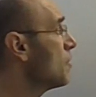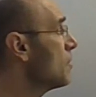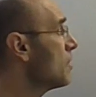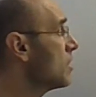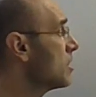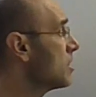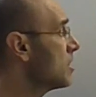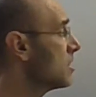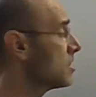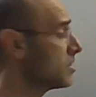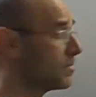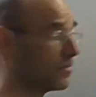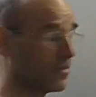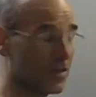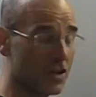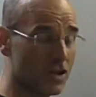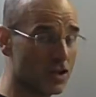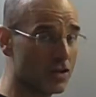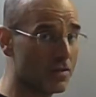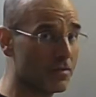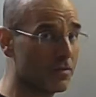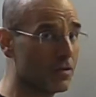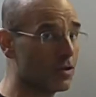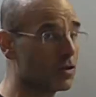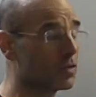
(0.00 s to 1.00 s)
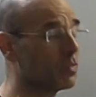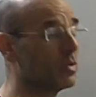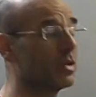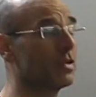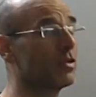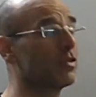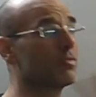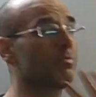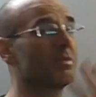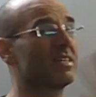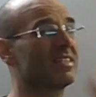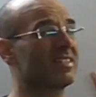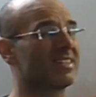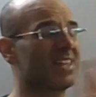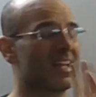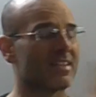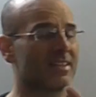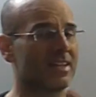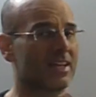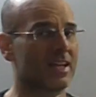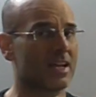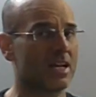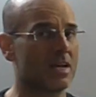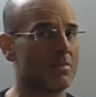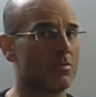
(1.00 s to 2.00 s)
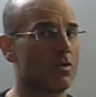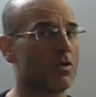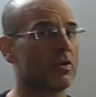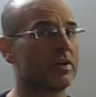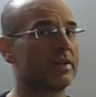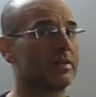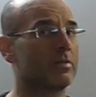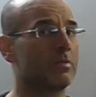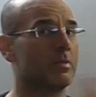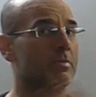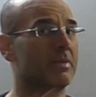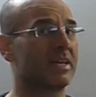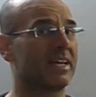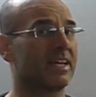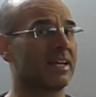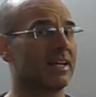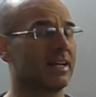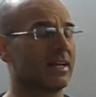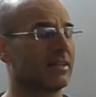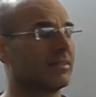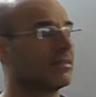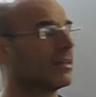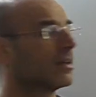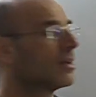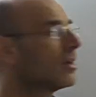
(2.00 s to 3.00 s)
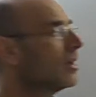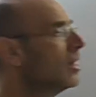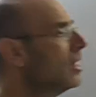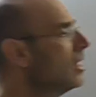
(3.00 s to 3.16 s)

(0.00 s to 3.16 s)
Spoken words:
this friction force will not be static anymore, it will be kinetic.